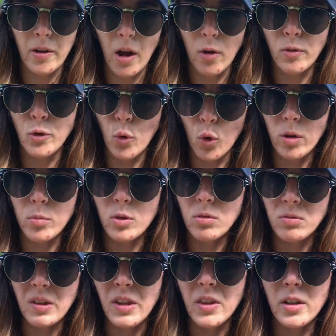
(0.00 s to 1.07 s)
a normal
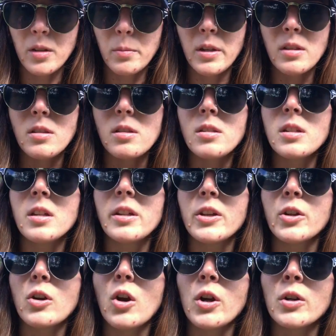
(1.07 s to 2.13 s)
rhythm, and seeing
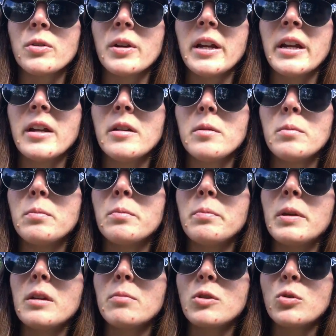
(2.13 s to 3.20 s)
your heart rate
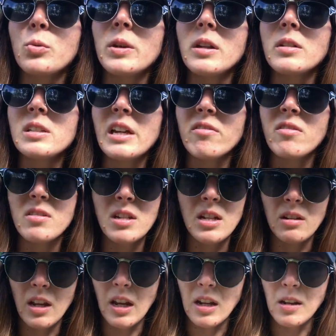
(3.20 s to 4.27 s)
be between 70
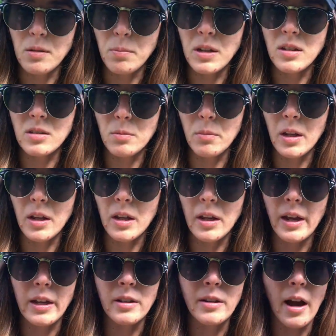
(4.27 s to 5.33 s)
and 80 beats a minute,
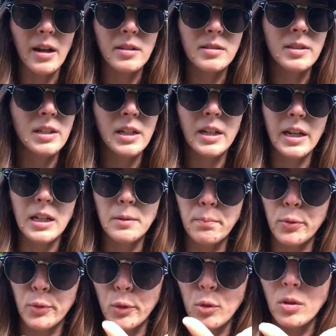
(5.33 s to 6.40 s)
and not seeing any
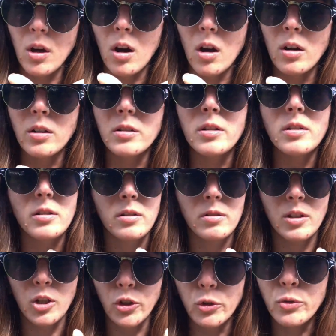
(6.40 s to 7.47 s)
prolonged
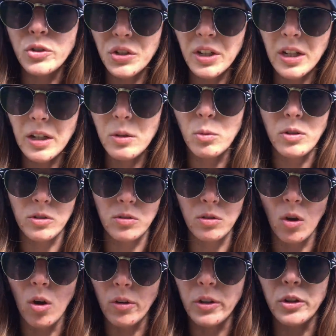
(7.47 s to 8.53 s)
QT, which
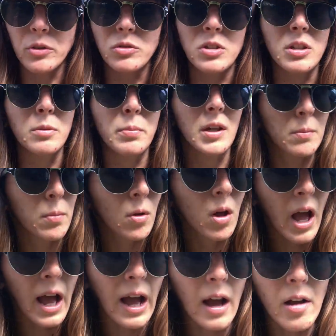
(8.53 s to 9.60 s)
long QT people
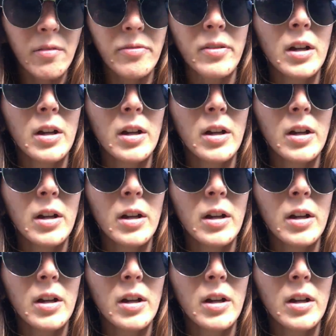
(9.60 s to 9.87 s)
have.